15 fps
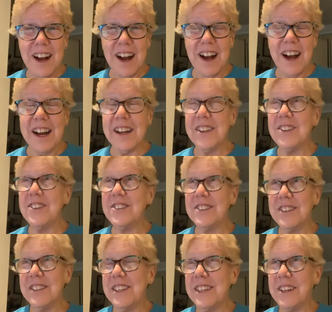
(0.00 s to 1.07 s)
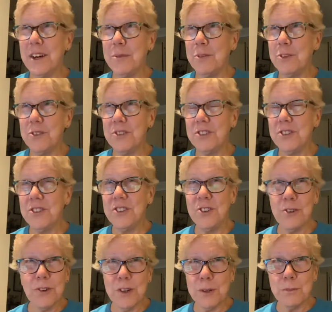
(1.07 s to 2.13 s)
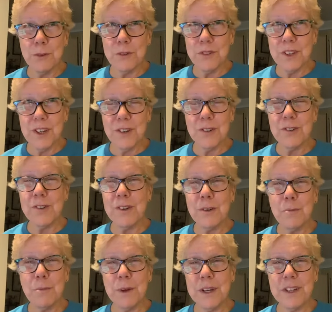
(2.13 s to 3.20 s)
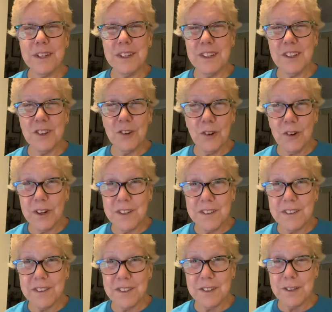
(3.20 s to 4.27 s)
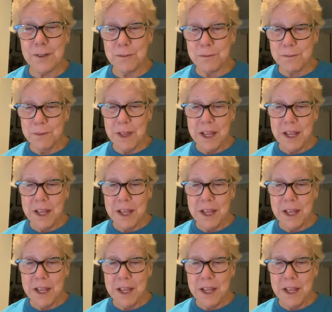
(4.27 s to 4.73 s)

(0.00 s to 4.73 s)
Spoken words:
I used to think Hummels are adorable, though, but the cost of them,